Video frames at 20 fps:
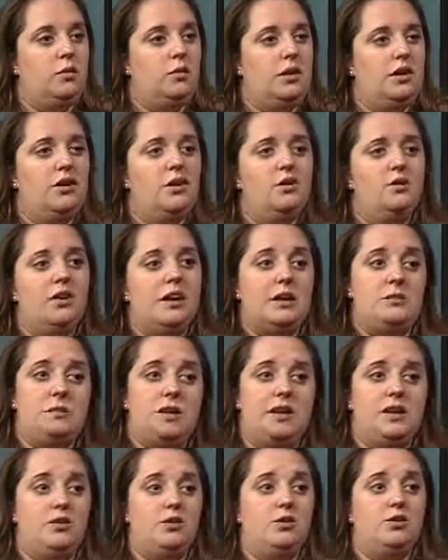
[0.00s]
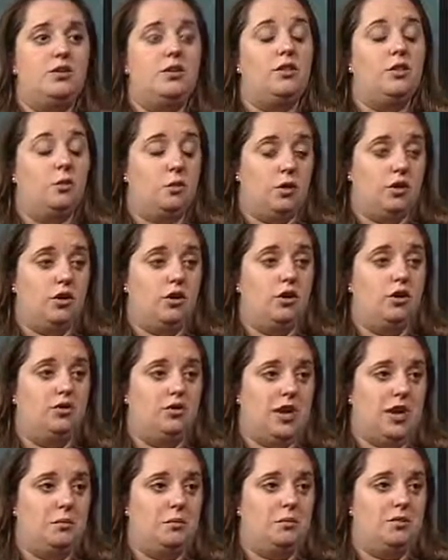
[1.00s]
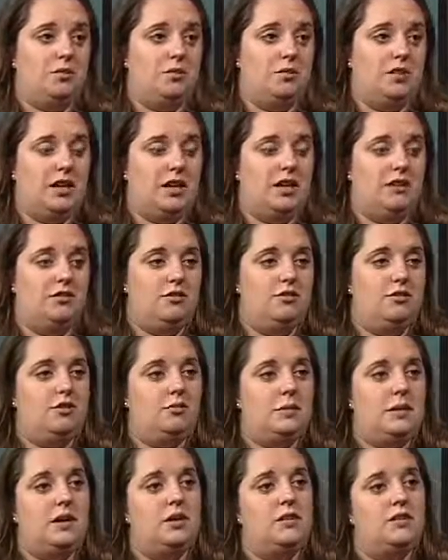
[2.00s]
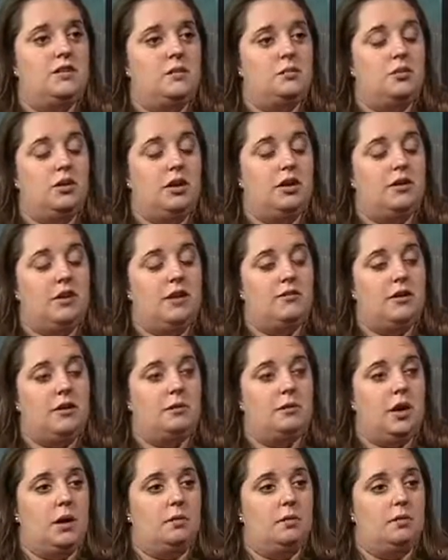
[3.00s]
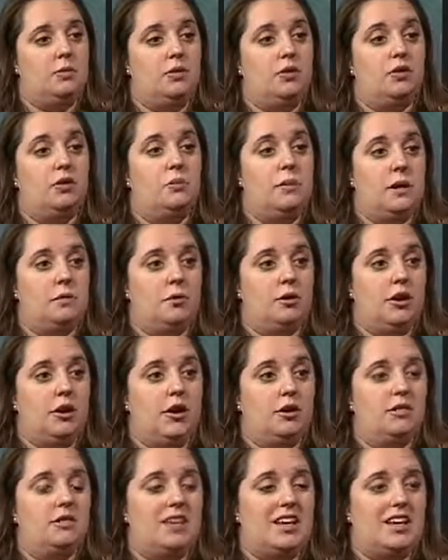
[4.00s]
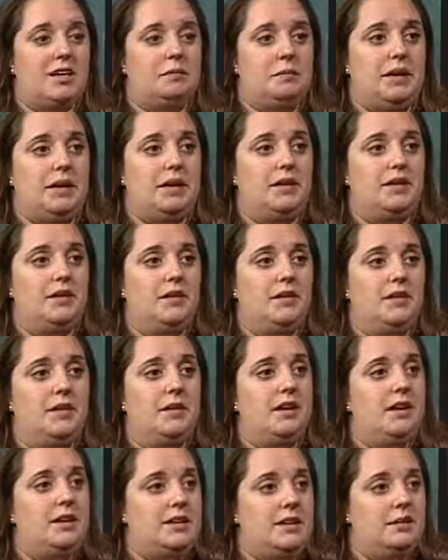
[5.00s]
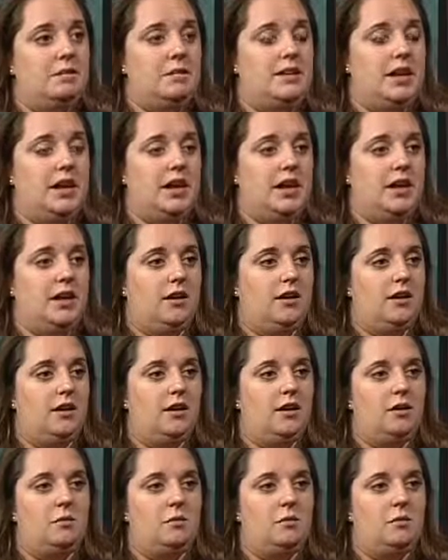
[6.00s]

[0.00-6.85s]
We don't recommend using the word Alzheimer's disease just because someone is having problems with their memory, because that can be intimidating,